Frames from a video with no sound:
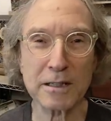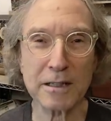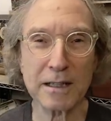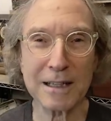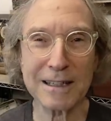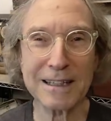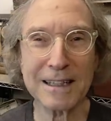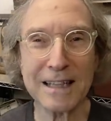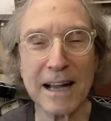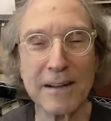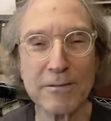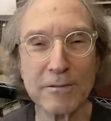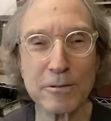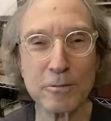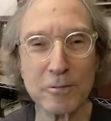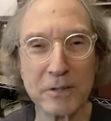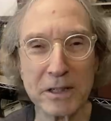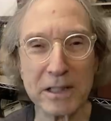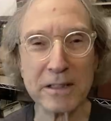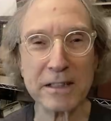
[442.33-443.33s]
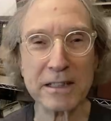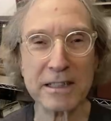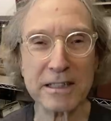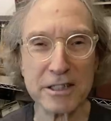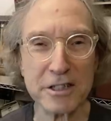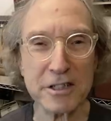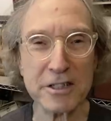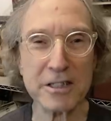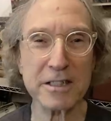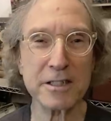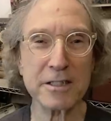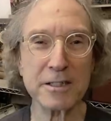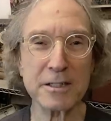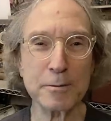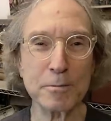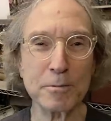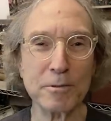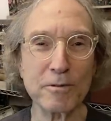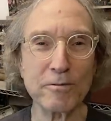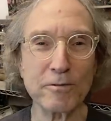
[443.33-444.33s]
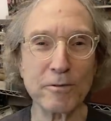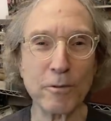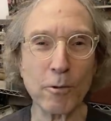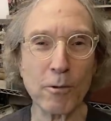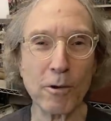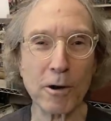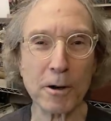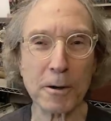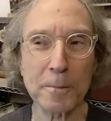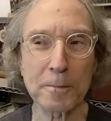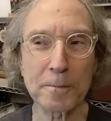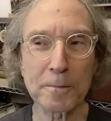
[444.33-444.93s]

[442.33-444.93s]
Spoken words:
that never really existed before.